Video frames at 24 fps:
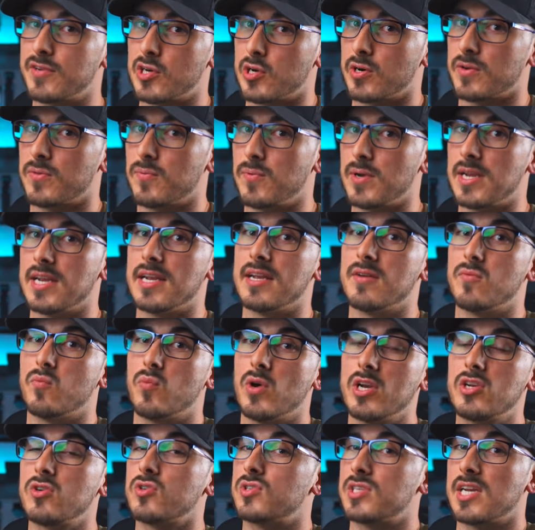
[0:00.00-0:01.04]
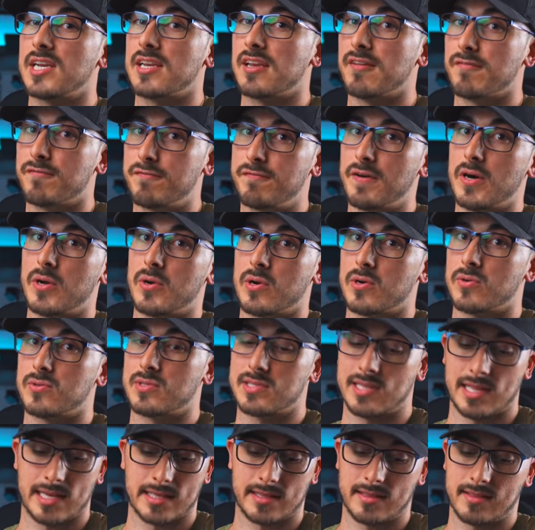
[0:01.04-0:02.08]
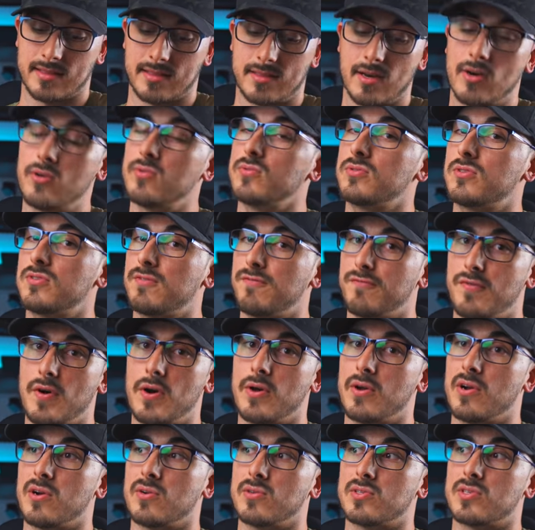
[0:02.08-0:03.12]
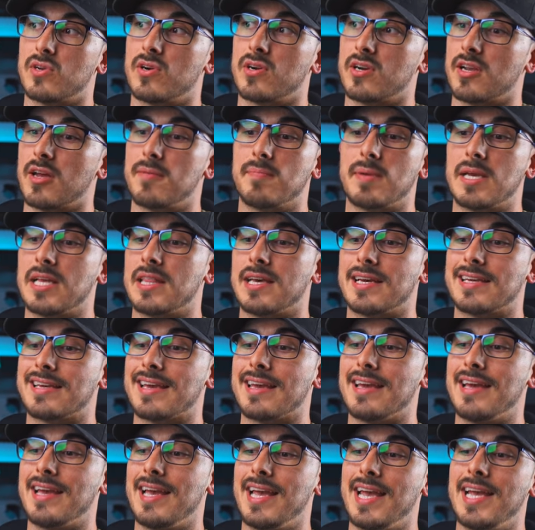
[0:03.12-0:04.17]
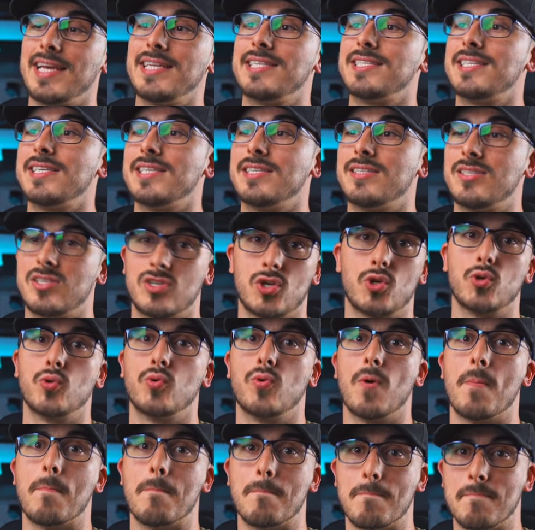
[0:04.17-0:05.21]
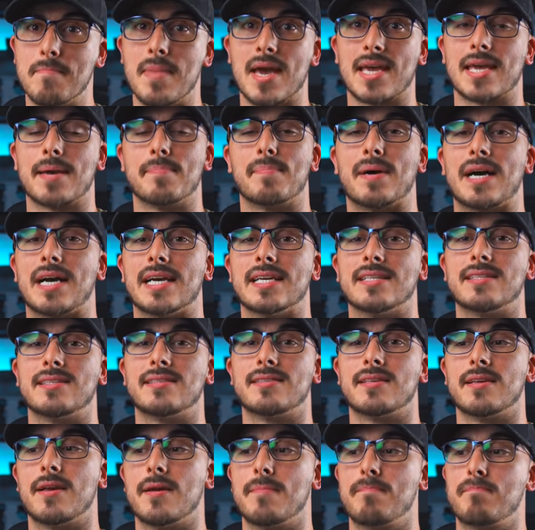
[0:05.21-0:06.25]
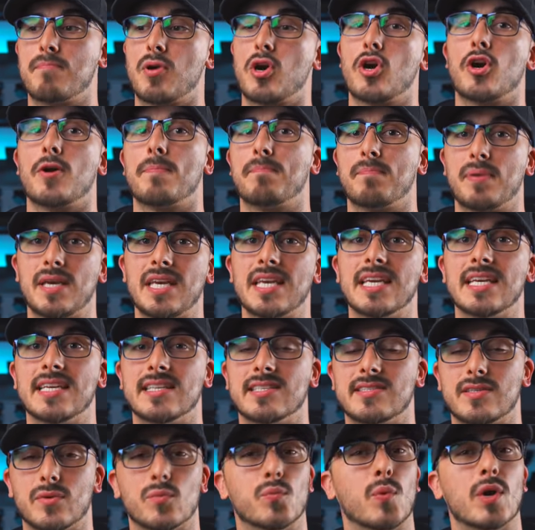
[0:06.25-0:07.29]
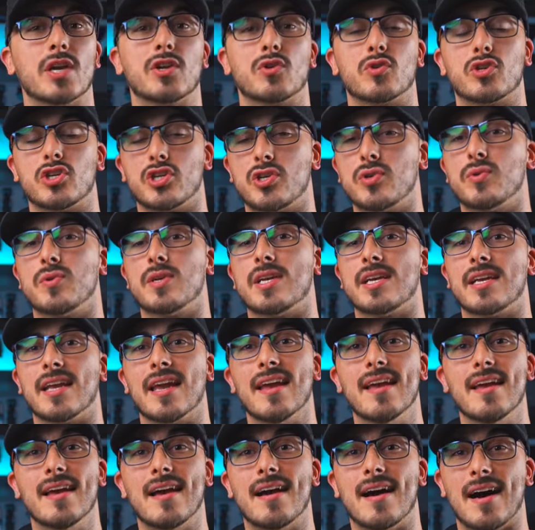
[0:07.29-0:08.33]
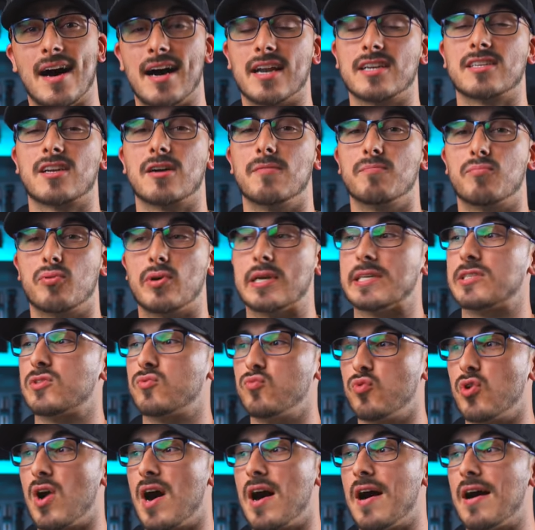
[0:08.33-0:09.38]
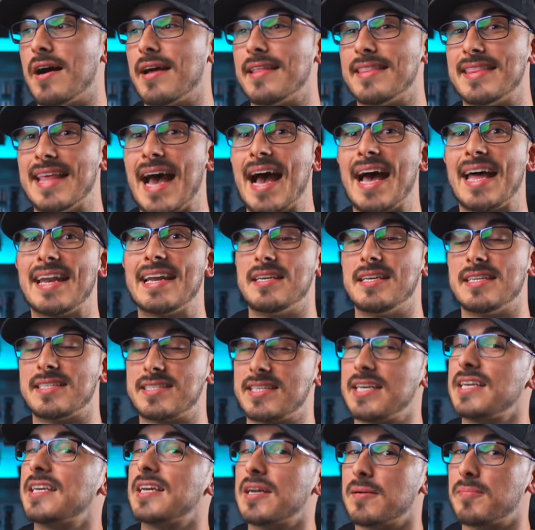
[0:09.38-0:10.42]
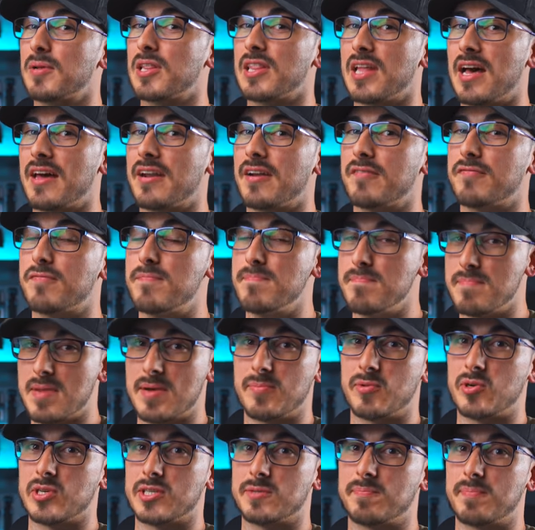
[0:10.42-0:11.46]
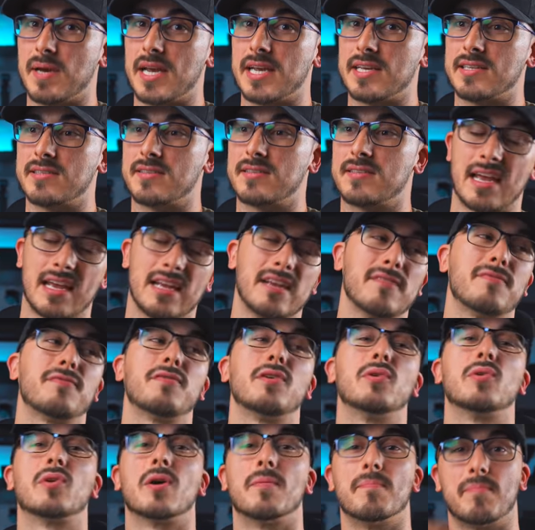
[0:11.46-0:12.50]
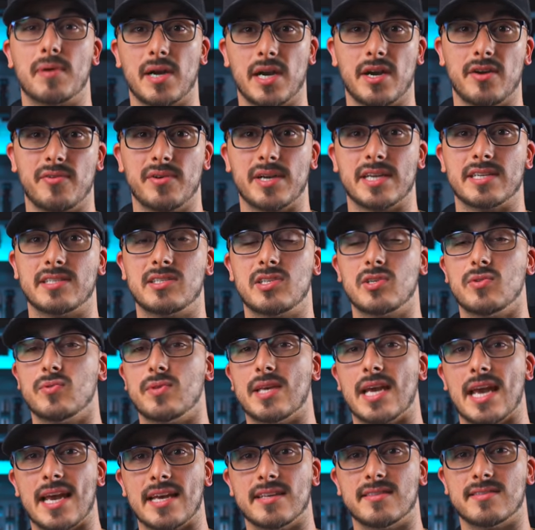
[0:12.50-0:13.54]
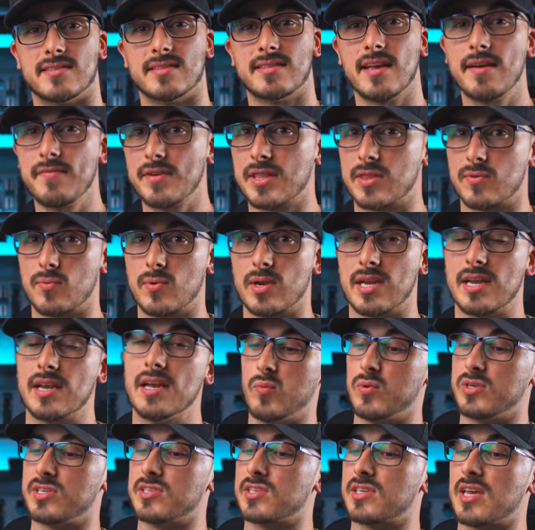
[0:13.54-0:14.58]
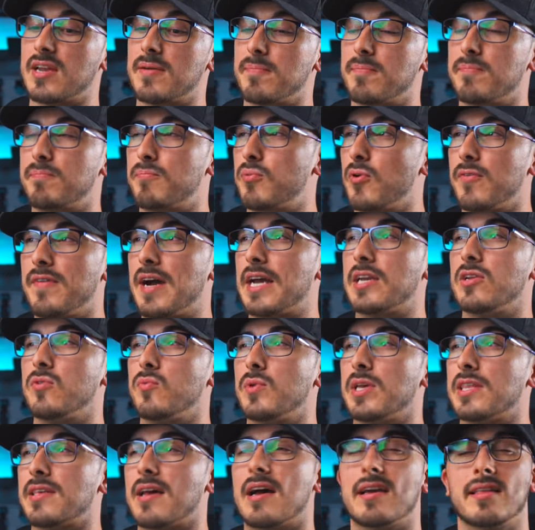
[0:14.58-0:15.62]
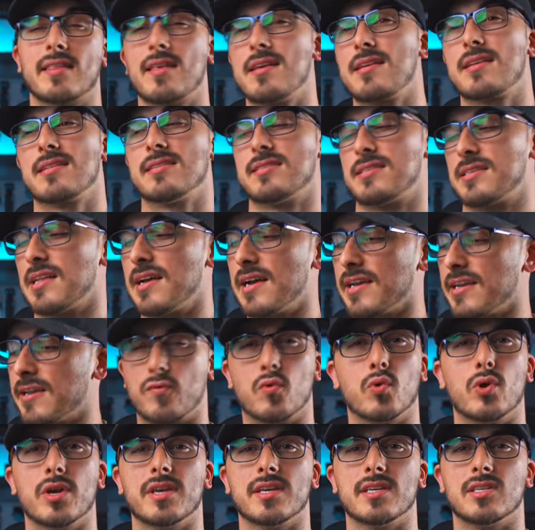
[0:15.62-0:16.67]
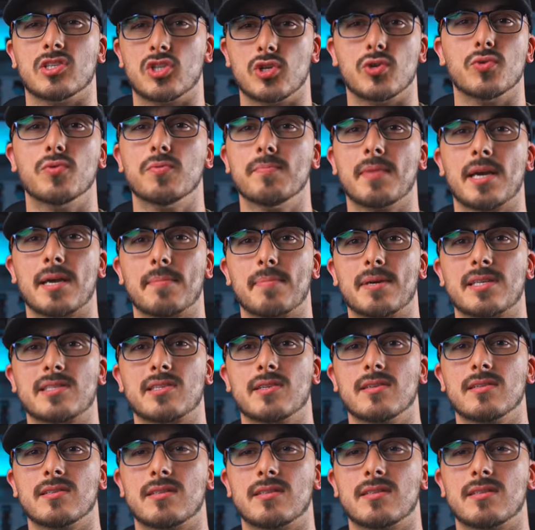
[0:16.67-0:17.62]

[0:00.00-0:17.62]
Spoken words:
R3, when you're taking photos, like those photos are gonna be like 82 megabytes per piece when you're shooting uncompressed RAW, and that is taking up a lot of memory space if you compare it to the A7 III, which is gonna provide you with, I think it's like 42 megabytes